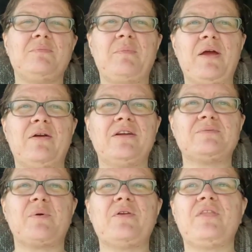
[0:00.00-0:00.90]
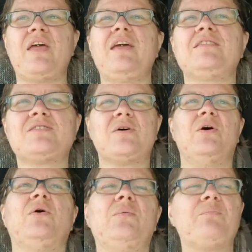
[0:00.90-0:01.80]
America's birthday,
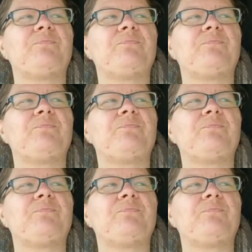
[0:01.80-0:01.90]
so